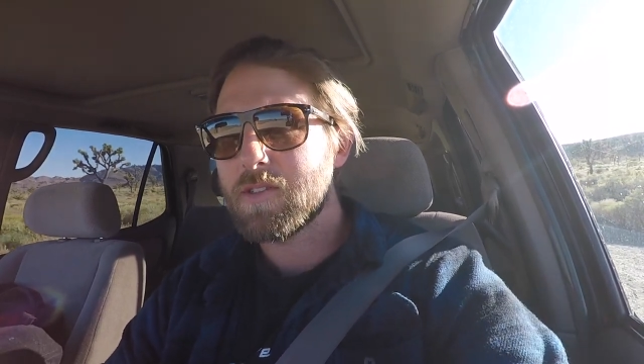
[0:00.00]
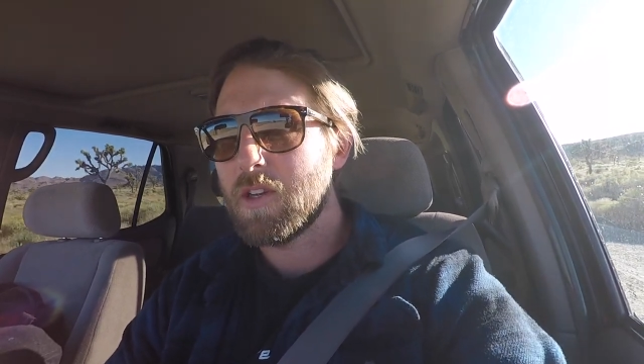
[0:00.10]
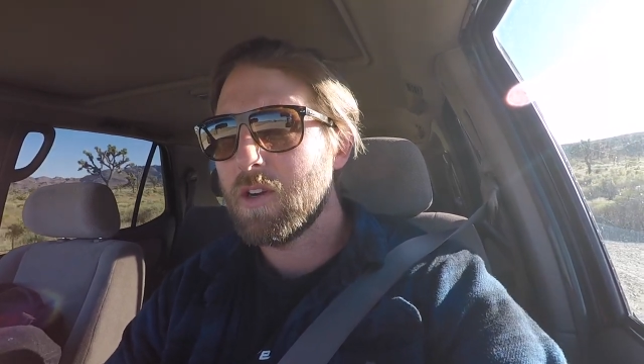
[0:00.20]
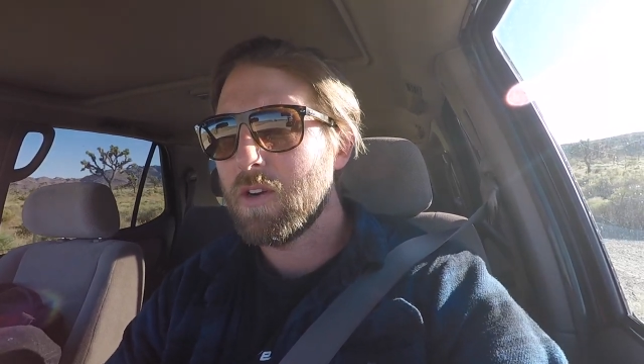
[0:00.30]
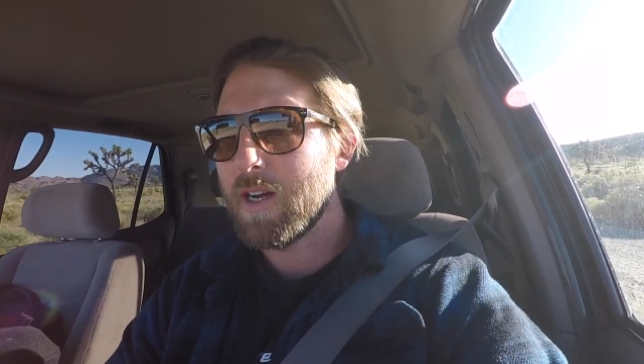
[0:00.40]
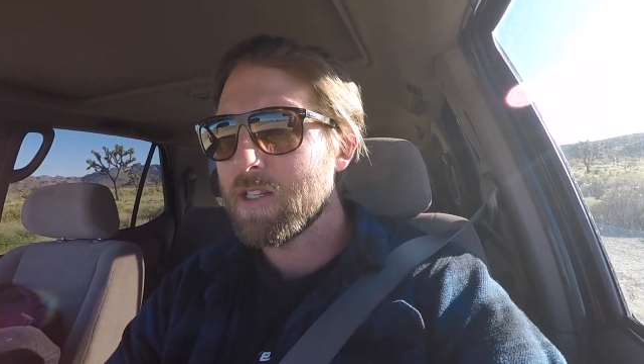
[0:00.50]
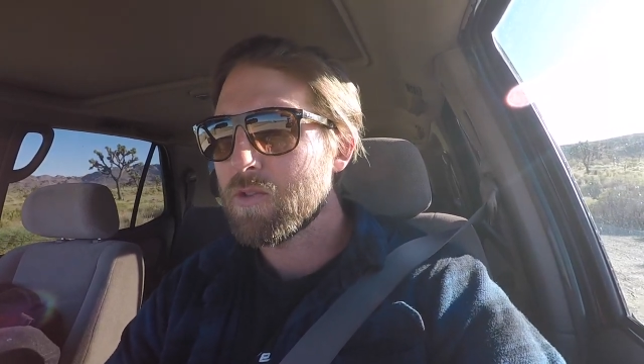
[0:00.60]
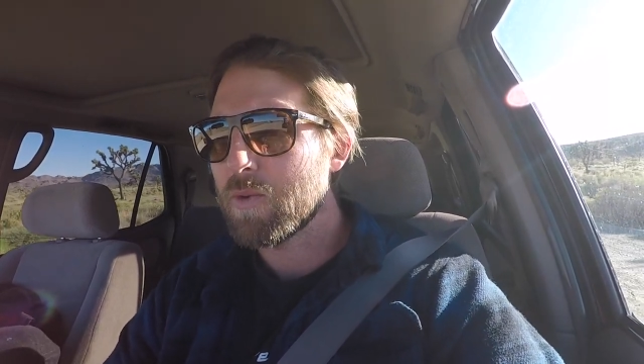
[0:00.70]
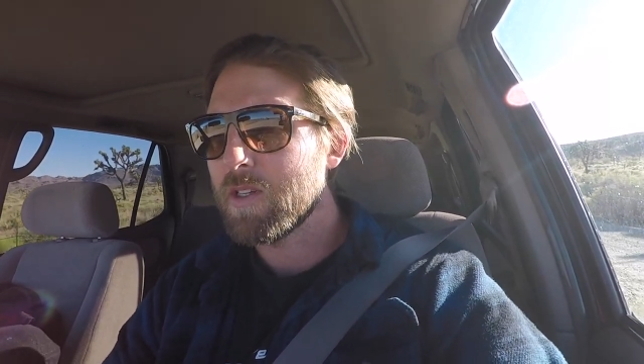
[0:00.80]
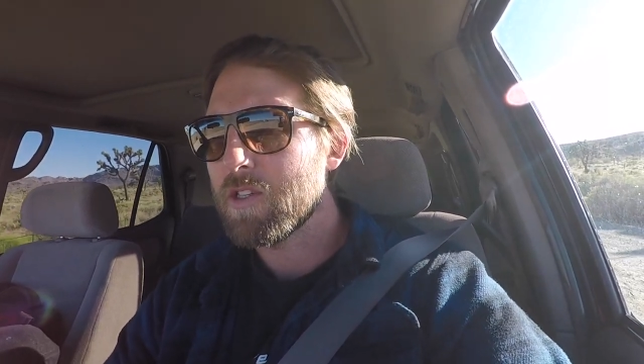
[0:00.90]
so I just
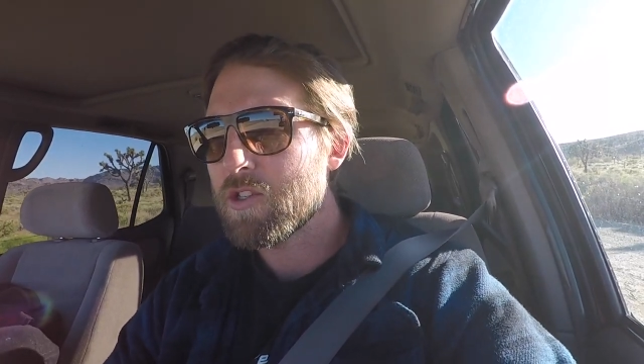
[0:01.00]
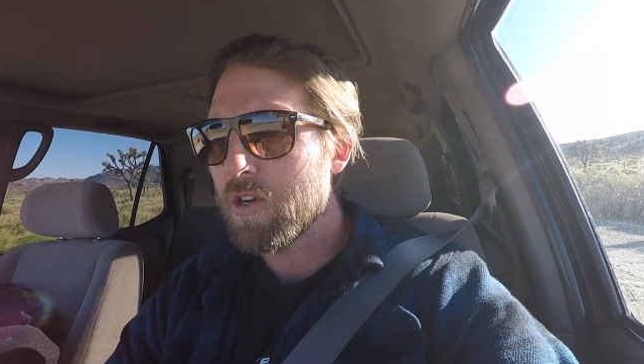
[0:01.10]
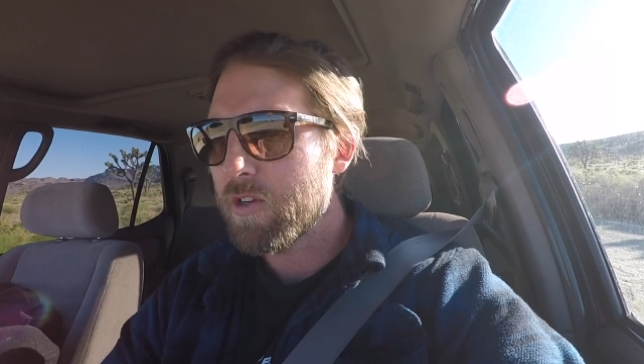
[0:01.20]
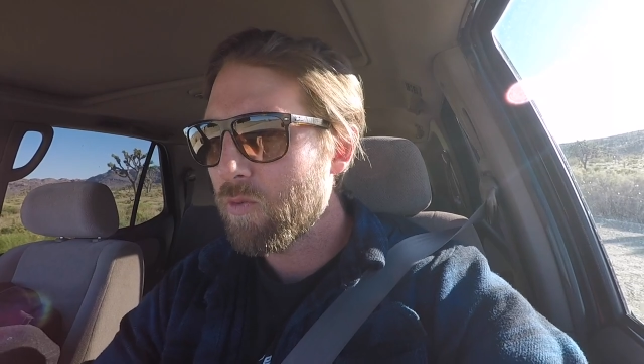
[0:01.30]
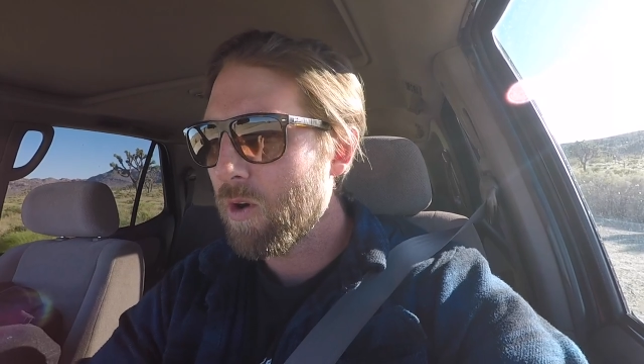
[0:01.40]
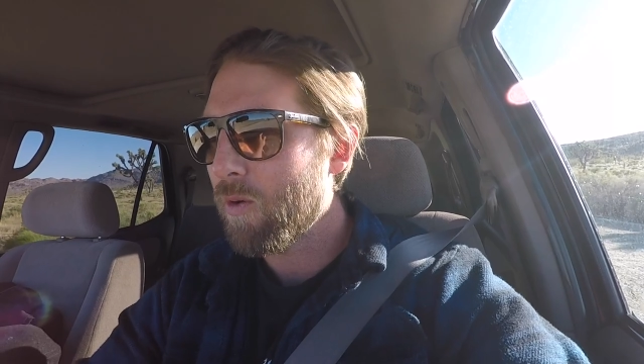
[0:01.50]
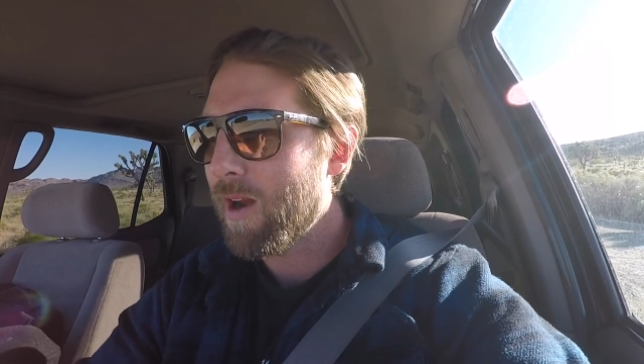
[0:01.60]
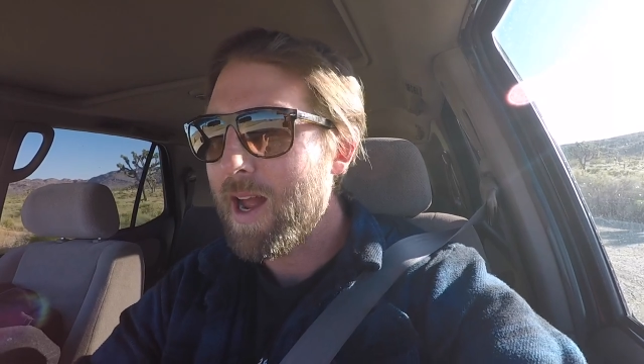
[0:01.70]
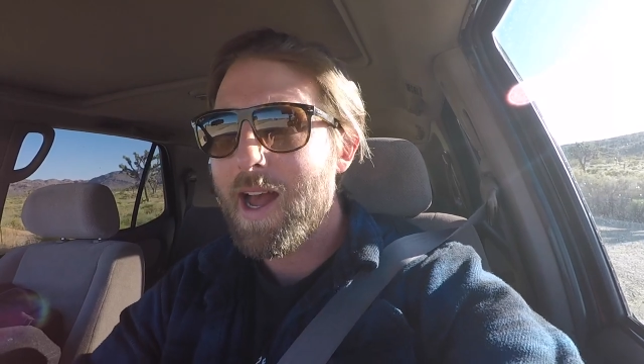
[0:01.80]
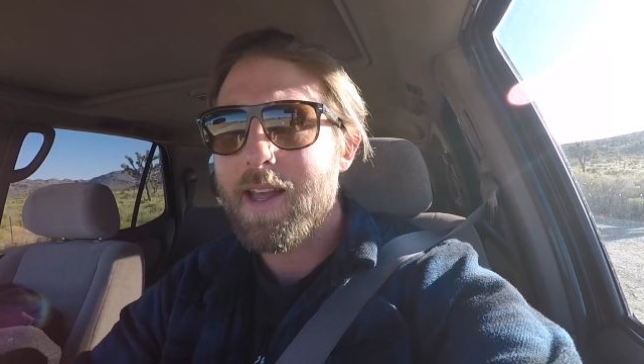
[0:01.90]
wanted to show you where we're
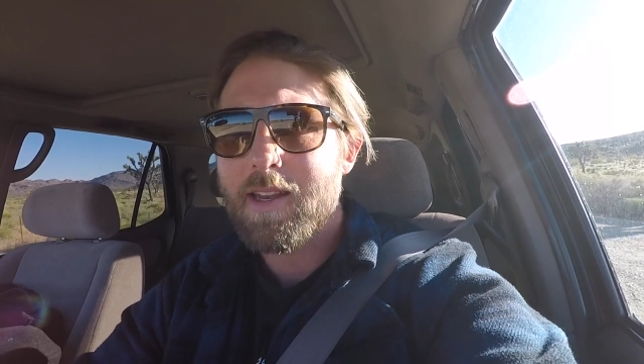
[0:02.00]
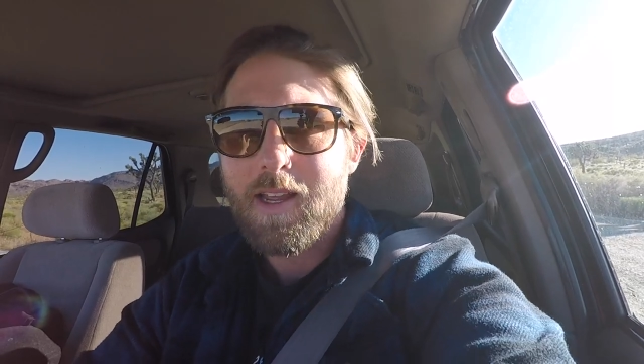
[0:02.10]
at.